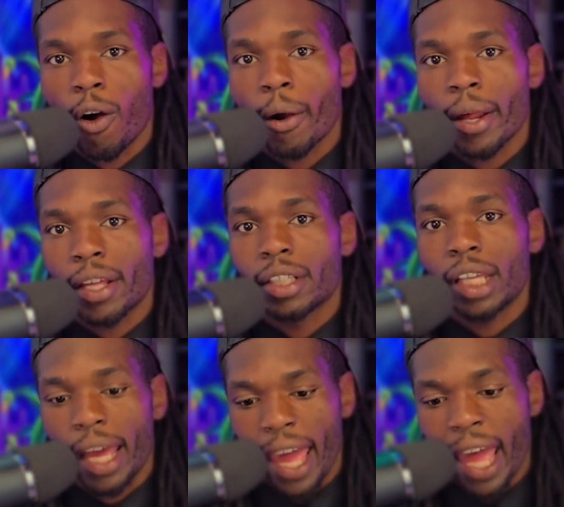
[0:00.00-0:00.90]
are
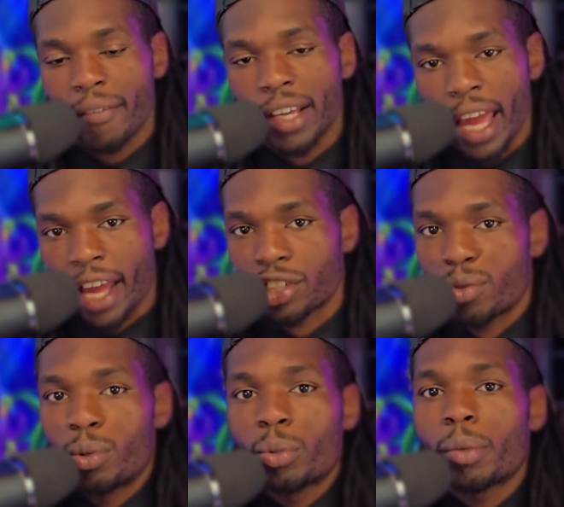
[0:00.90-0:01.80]
having
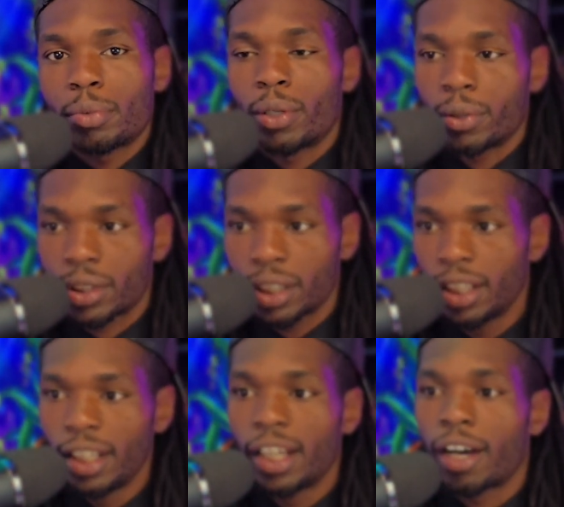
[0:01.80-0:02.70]
actual cryptos.
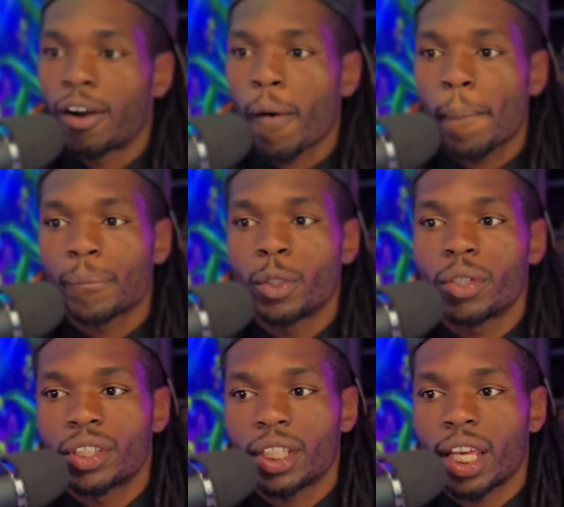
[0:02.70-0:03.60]
You
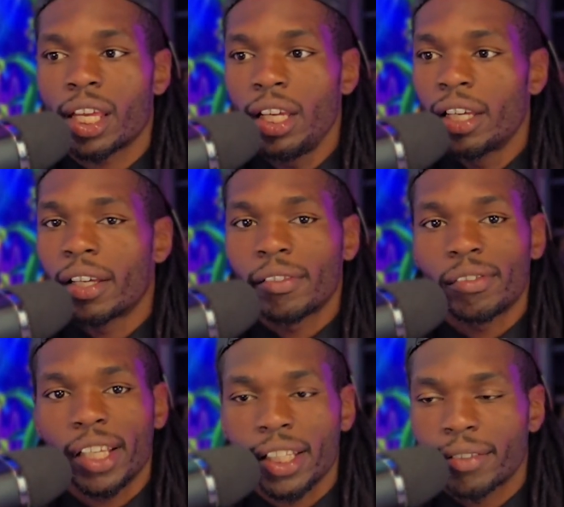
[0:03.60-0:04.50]
could say
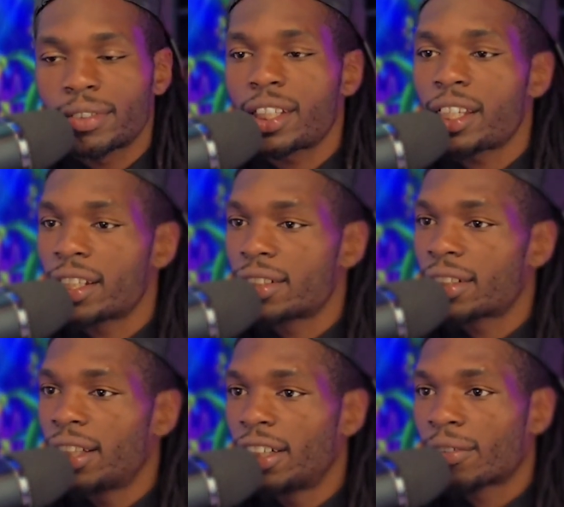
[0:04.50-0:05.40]

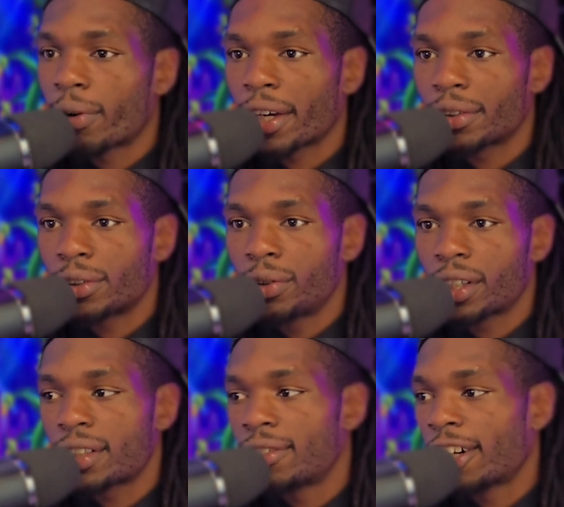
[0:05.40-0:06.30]
NFTs, right? You
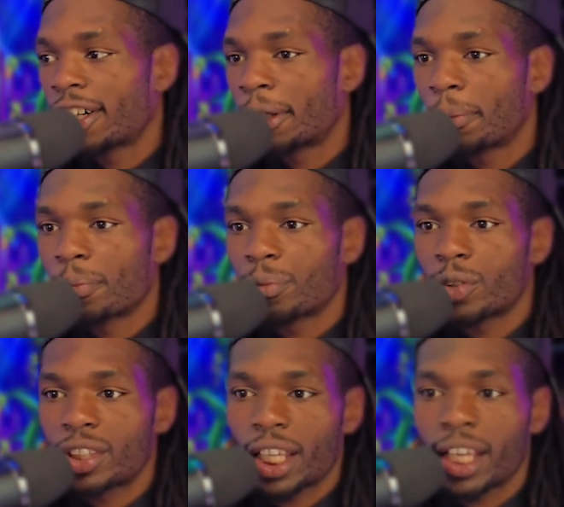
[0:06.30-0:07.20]
could
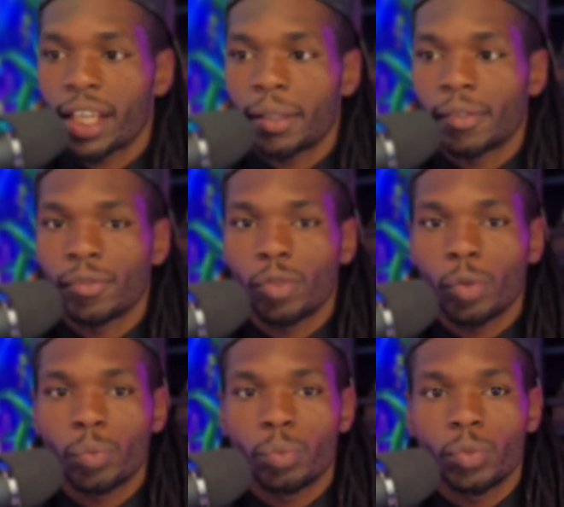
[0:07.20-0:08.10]
say
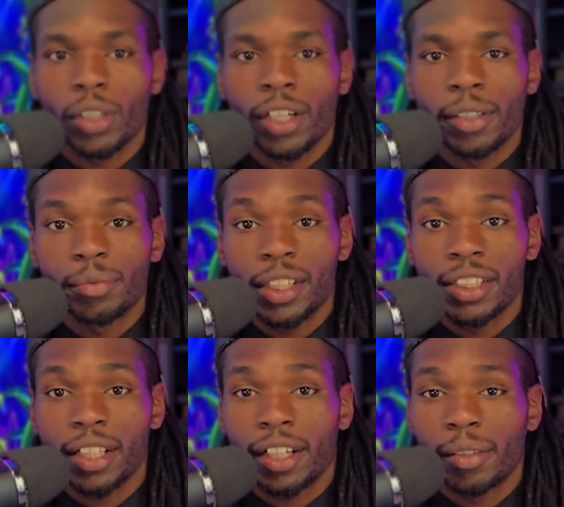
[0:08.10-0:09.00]
these